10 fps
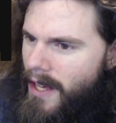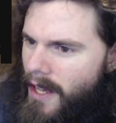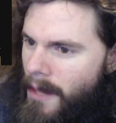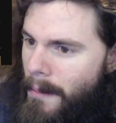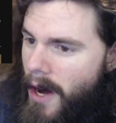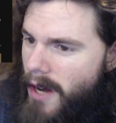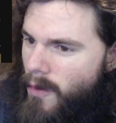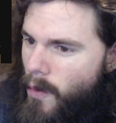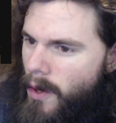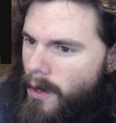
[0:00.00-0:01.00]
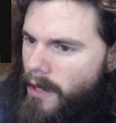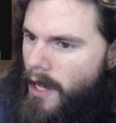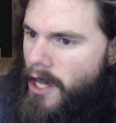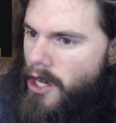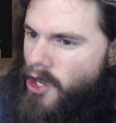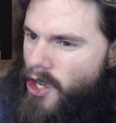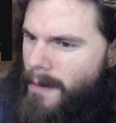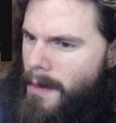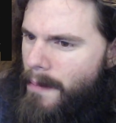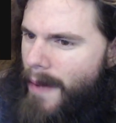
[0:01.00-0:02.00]
In the modern world,
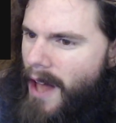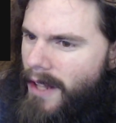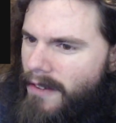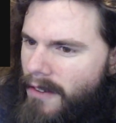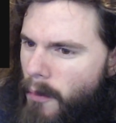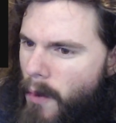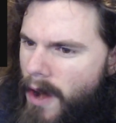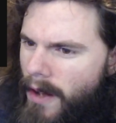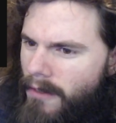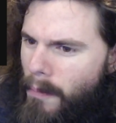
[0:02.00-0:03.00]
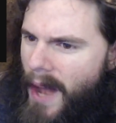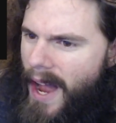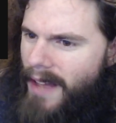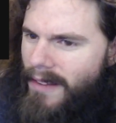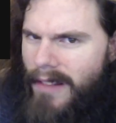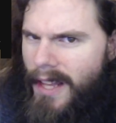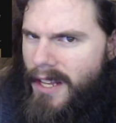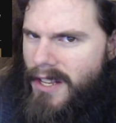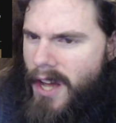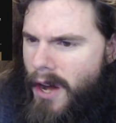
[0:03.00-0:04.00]
German policy wonks piously
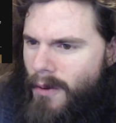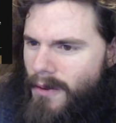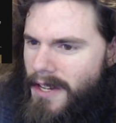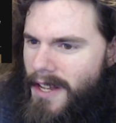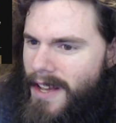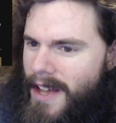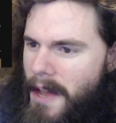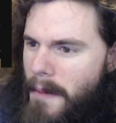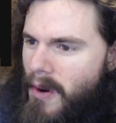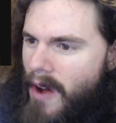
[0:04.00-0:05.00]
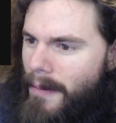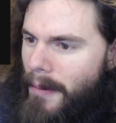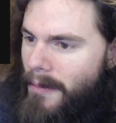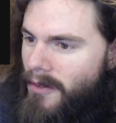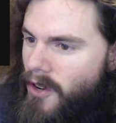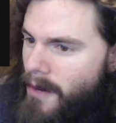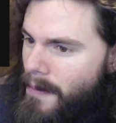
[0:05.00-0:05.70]
intoned, problems should be